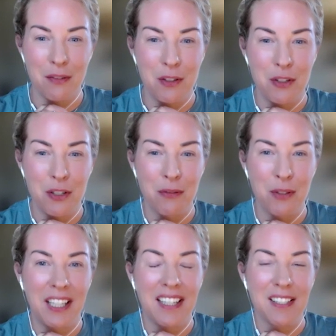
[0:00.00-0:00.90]
the future if we
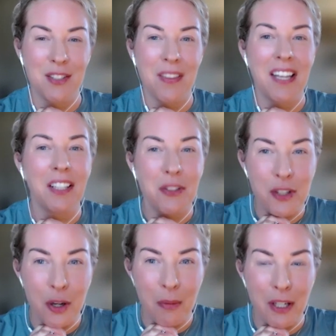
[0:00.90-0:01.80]
can. So thank you
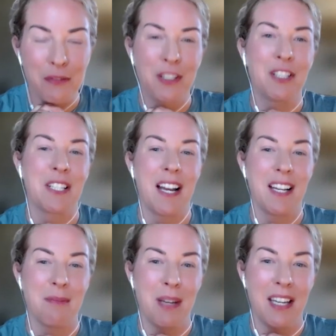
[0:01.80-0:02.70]
so much for your
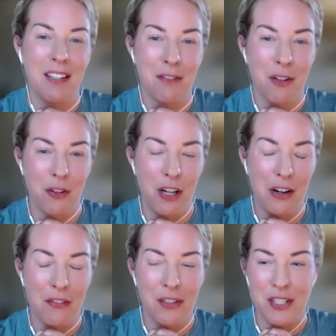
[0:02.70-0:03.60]
time and for the great
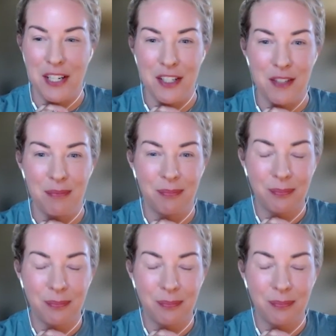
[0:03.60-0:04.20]
conversation.